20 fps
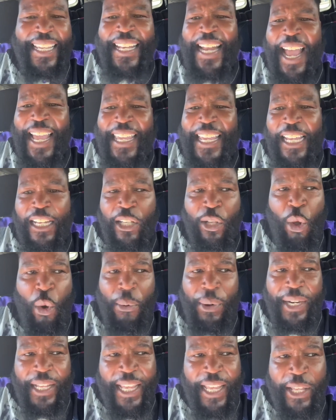Can I get
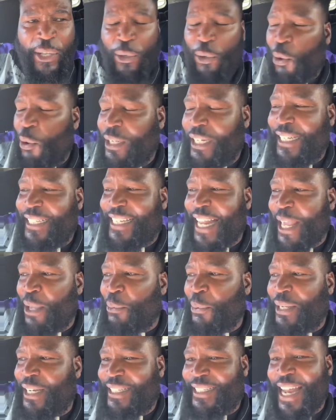Lauryn Hill on a
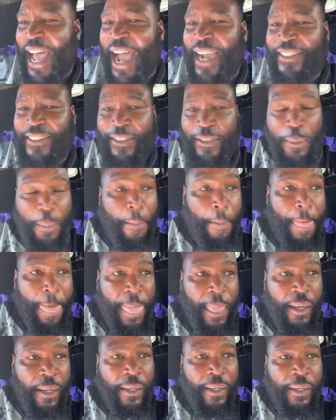date with a doctor?
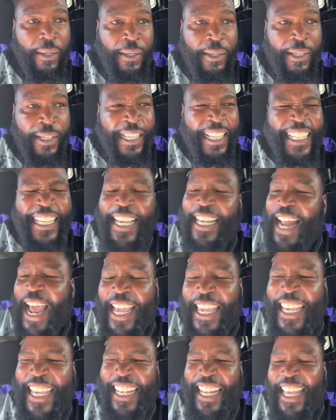
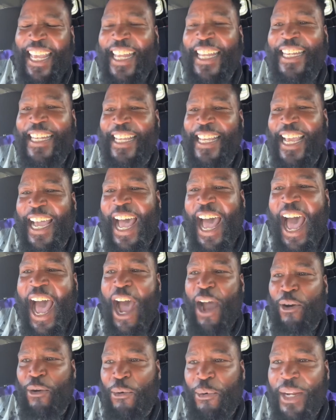Can I get India
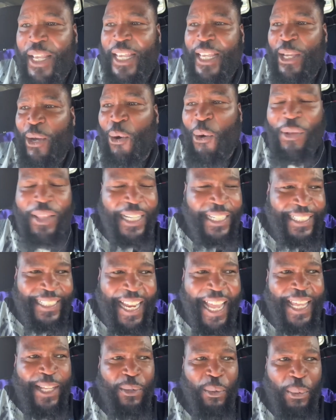Arie on a
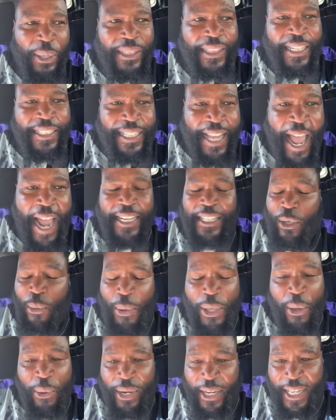date with the
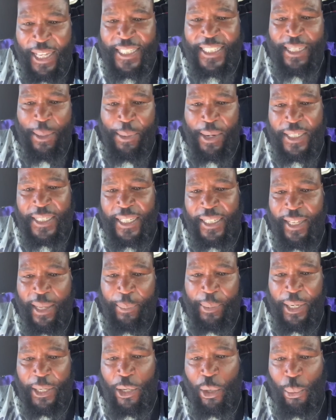doctor? We're going to get some of the
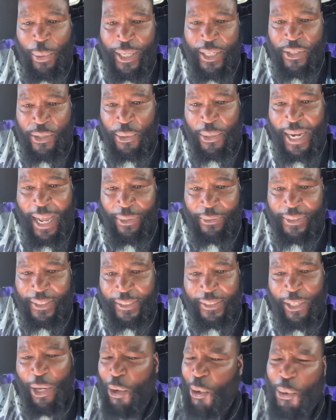celebrity queens on
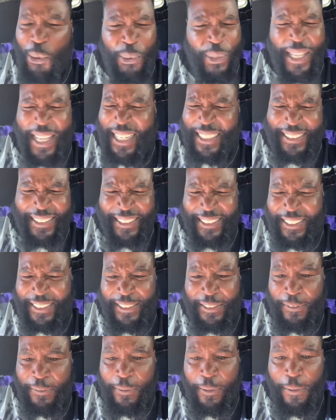out there. Oh,
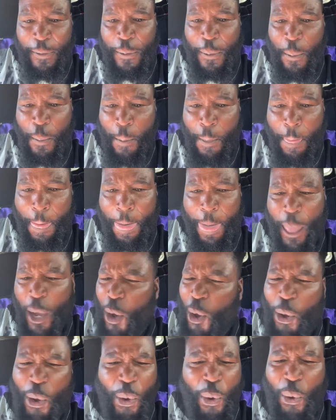yes.
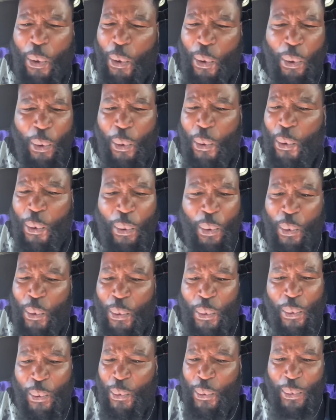
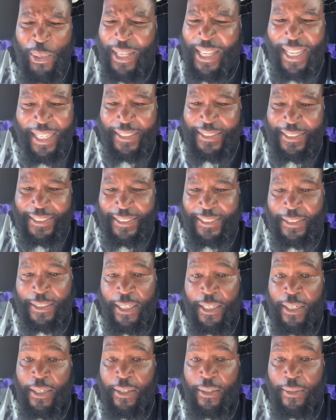Oh,
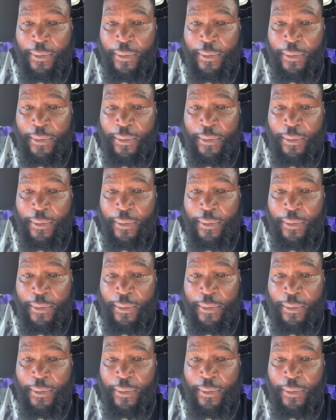yes.